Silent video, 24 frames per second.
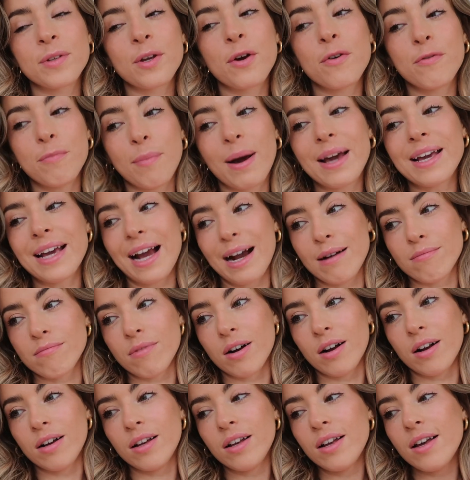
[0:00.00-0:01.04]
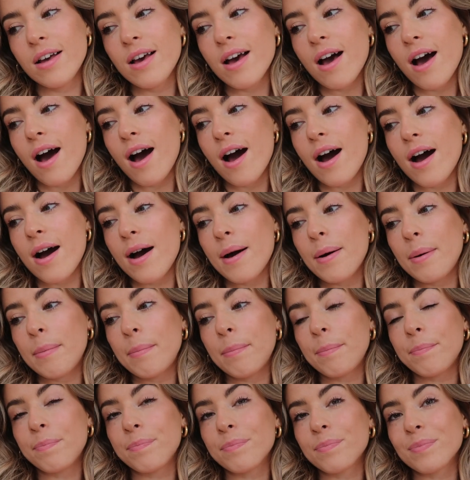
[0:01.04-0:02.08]
of my camera
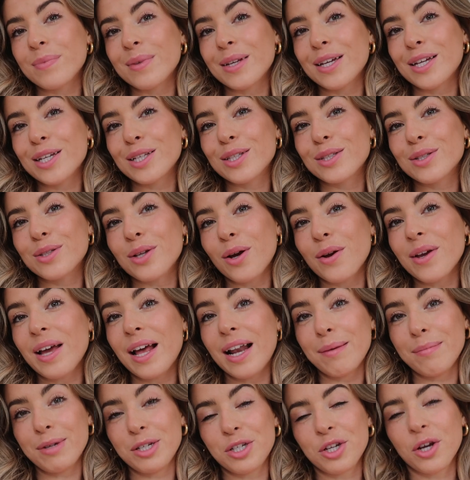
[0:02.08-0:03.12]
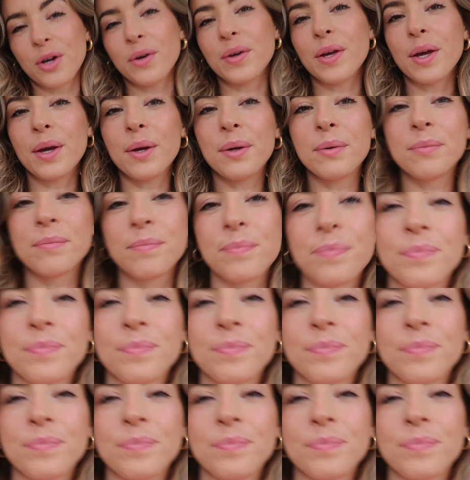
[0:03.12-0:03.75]
um, so yeah let me show you